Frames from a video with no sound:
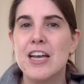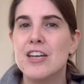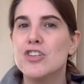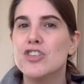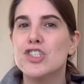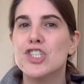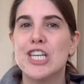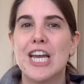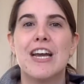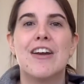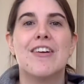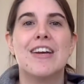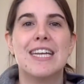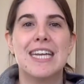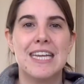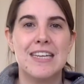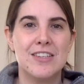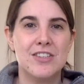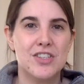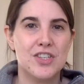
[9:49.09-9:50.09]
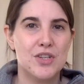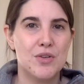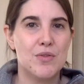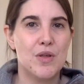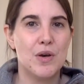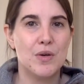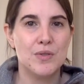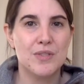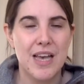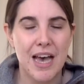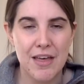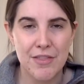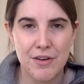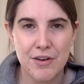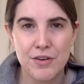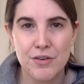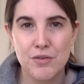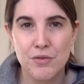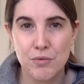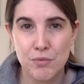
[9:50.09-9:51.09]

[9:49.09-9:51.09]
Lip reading: share it into those other